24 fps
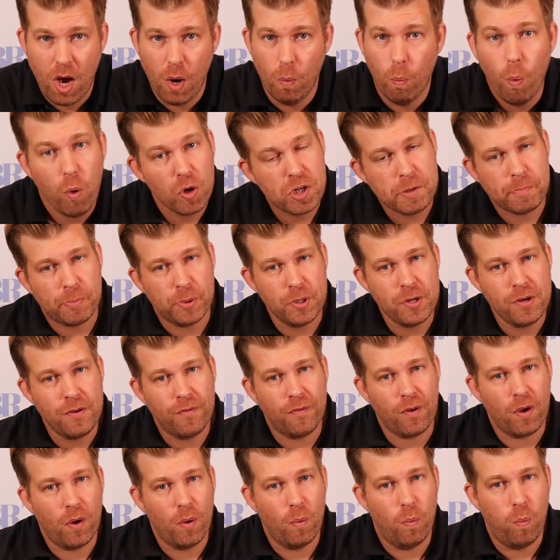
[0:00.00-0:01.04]
a
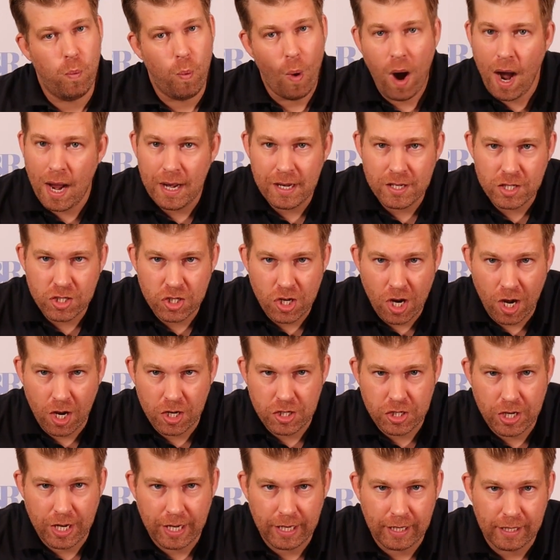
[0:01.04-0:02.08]
waterproof wireless
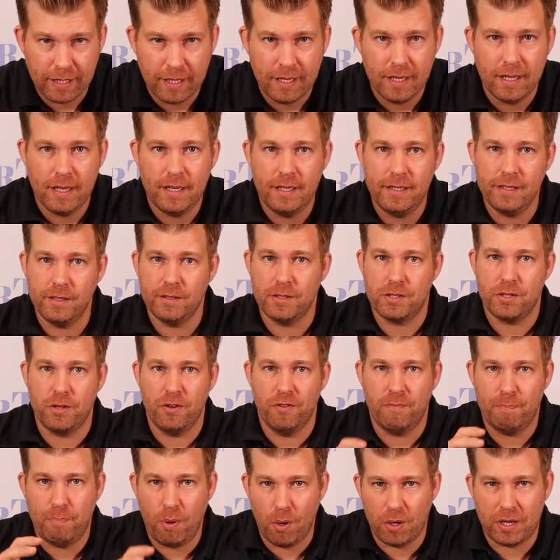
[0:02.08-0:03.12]
charging little
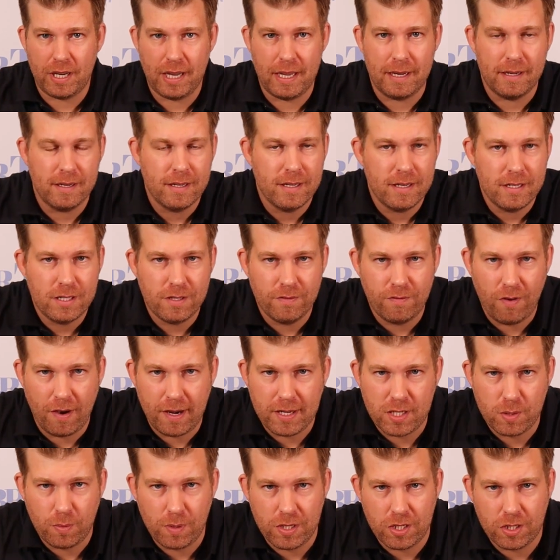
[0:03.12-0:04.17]
sort of pocket
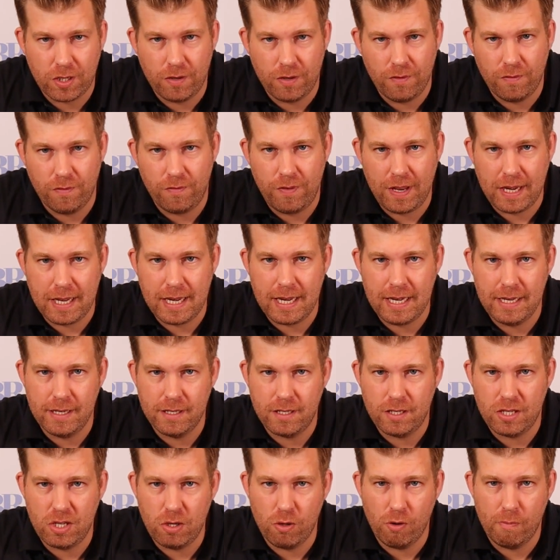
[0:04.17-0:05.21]
device which can fit
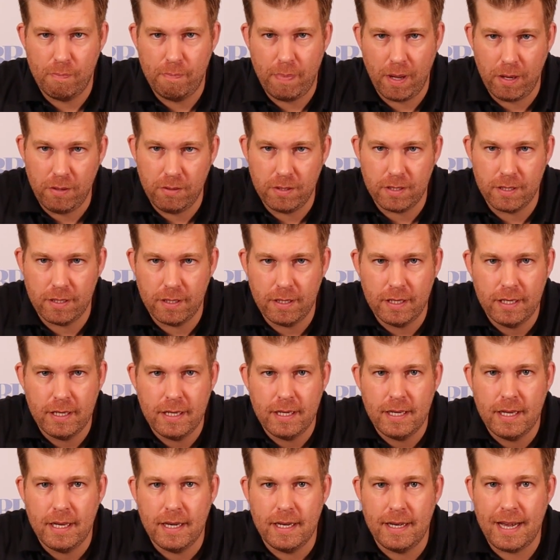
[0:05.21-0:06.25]
into your boat.
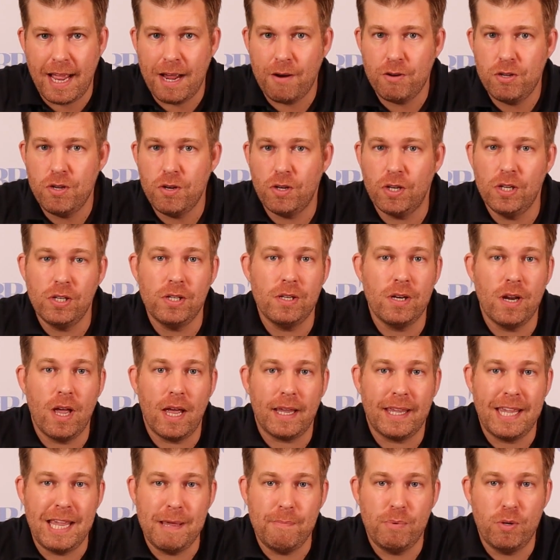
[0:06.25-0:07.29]
Now you can
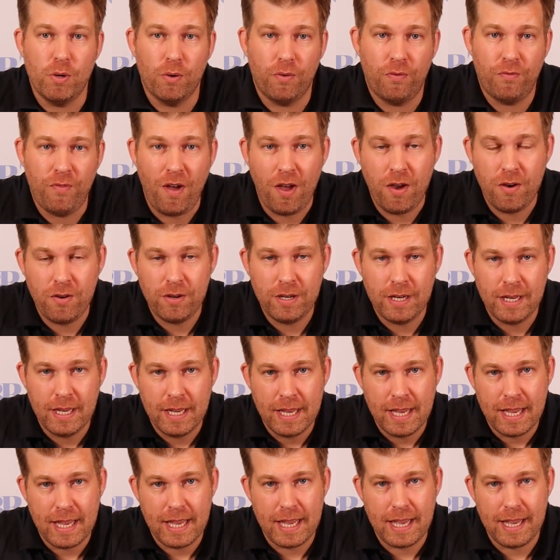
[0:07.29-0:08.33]
keep your phone
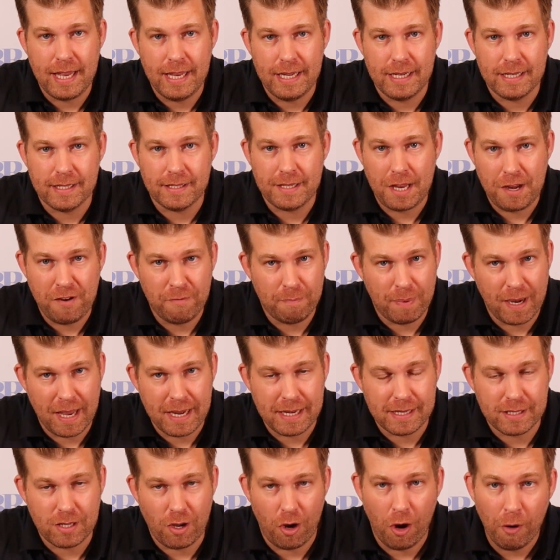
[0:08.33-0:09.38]
in a safe
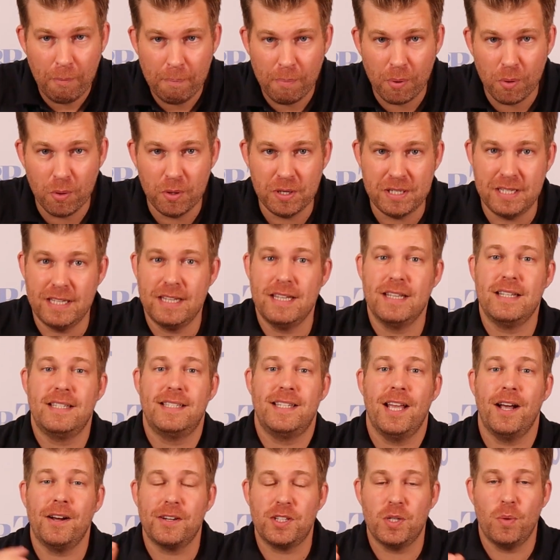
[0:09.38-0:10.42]
place on board,
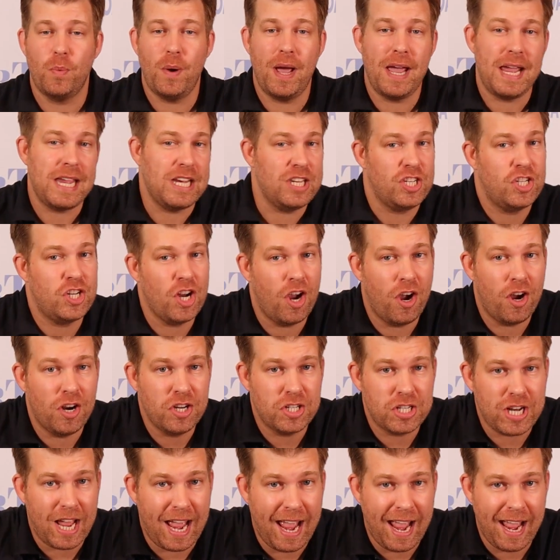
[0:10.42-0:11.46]
tucked away,
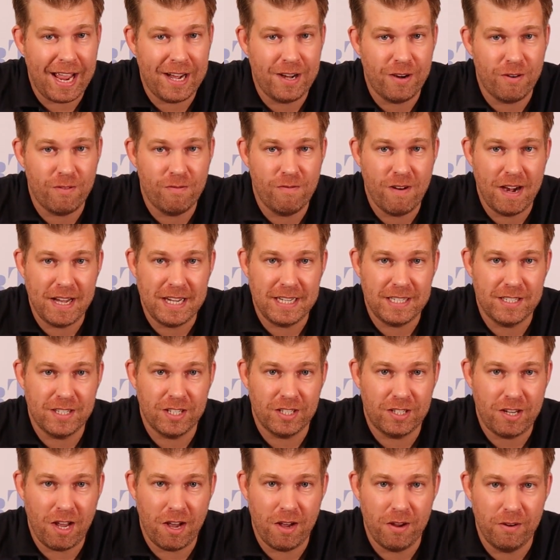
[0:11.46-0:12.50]
charged and ready
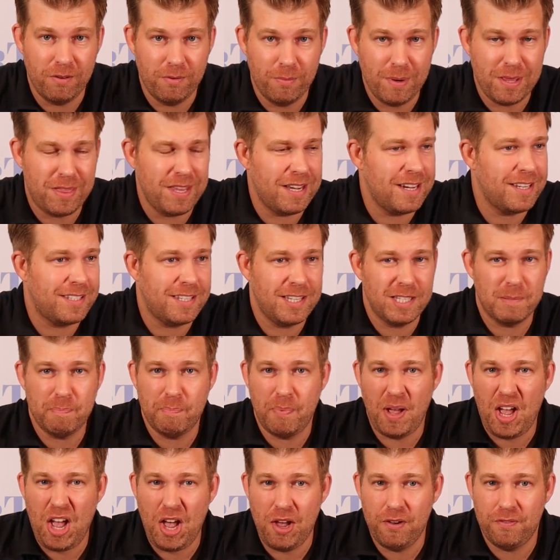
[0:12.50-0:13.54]
to go. We think this is
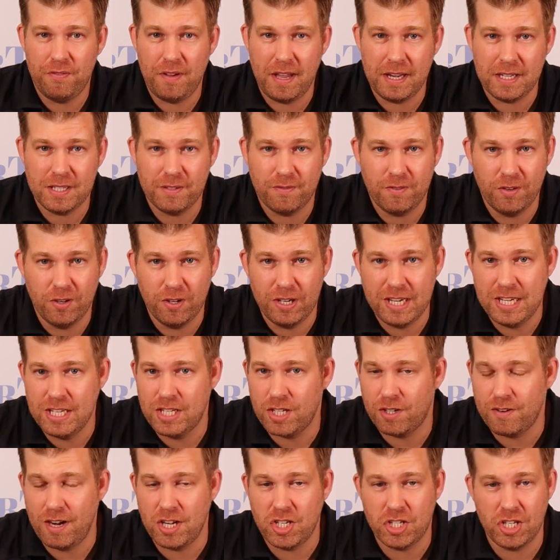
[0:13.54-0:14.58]
perfect for
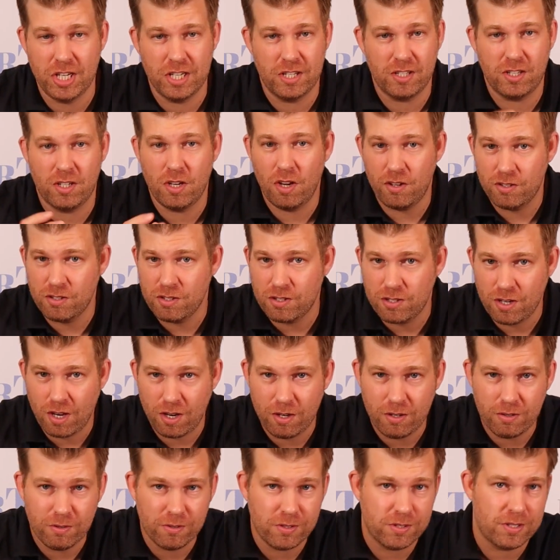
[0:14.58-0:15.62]
integration into
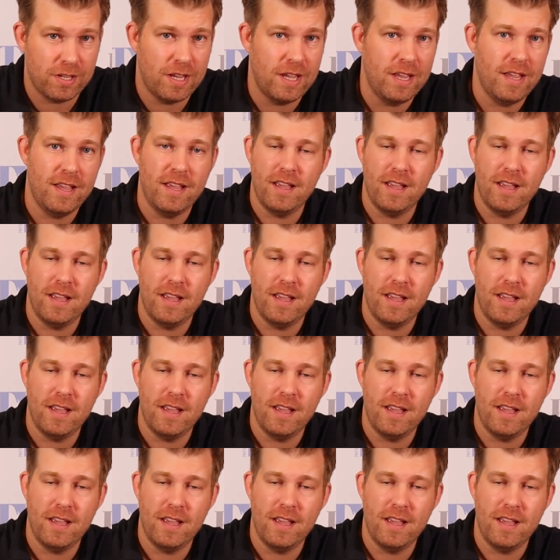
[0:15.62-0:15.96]
consoles,